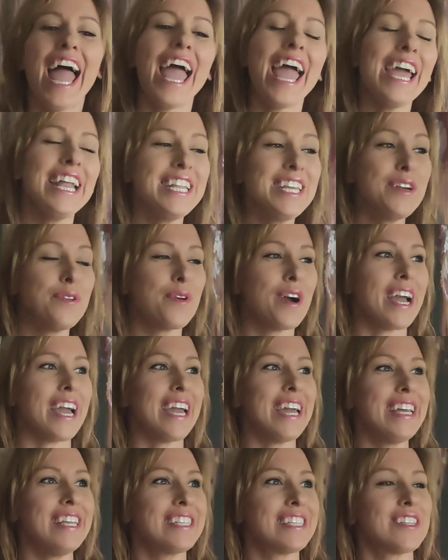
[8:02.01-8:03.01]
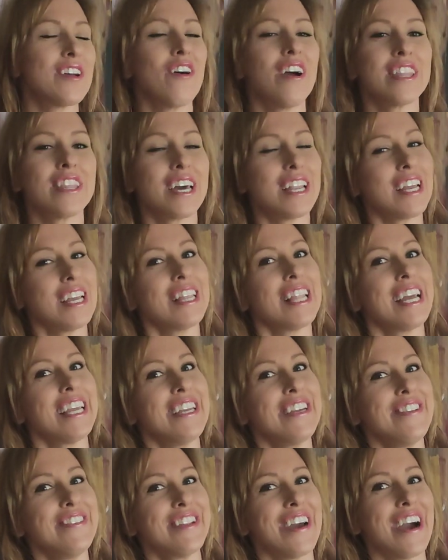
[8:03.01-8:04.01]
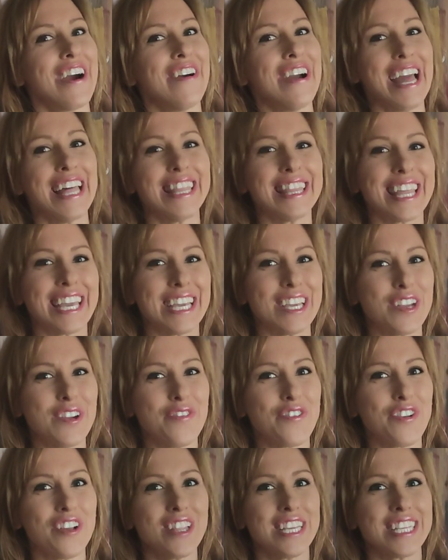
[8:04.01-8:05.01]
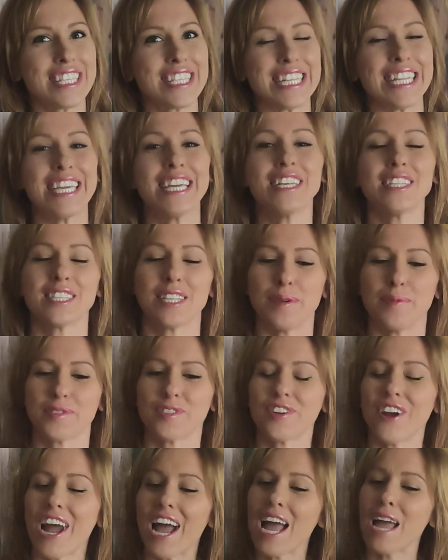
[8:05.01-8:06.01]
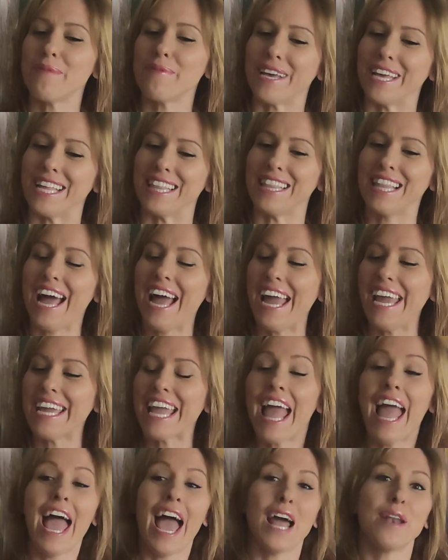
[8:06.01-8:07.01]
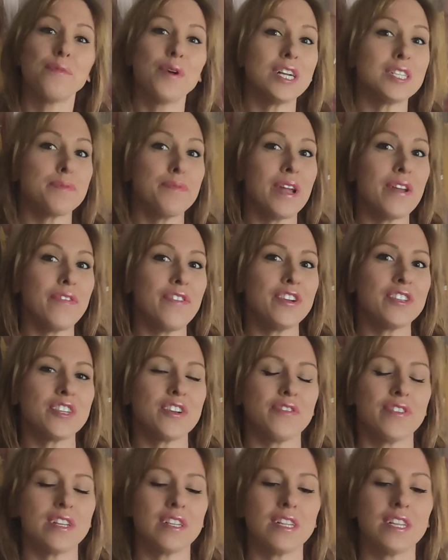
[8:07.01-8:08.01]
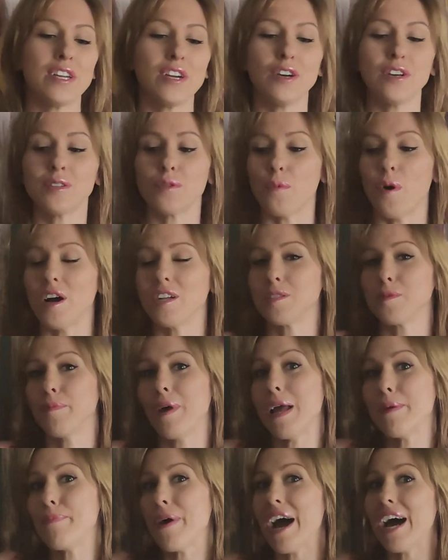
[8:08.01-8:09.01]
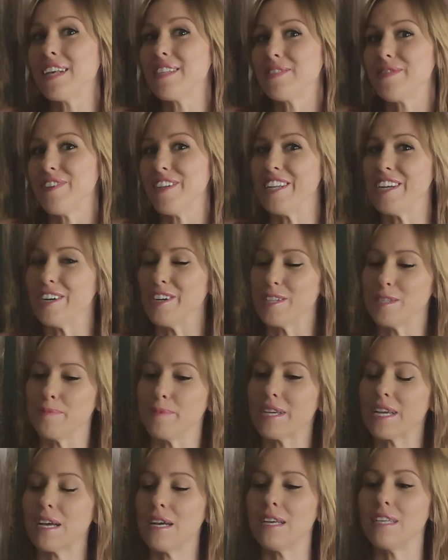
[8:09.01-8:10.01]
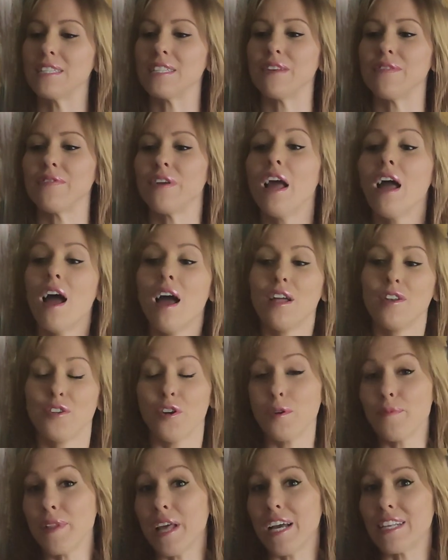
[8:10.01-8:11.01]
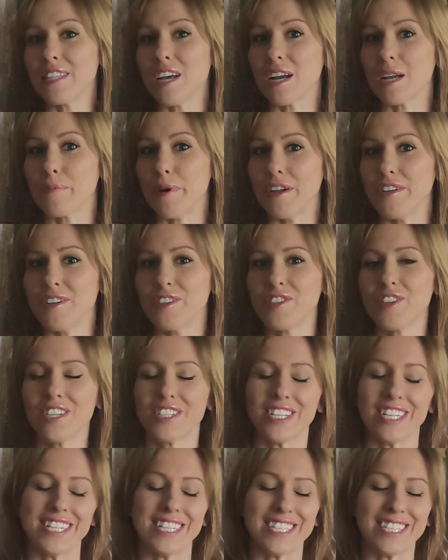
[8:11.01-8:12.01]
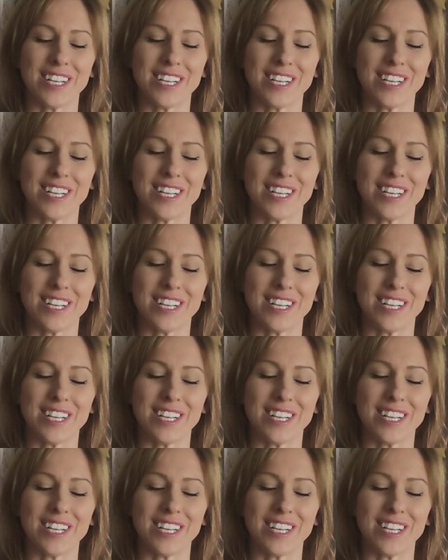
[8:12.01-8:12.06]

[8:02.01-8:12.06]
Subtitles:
Anyway, so I thought I'd let you know, and thank you for listening. Subscribe, hit like, and watch my future videos. Watch my past videos because normally I talk about nutrition.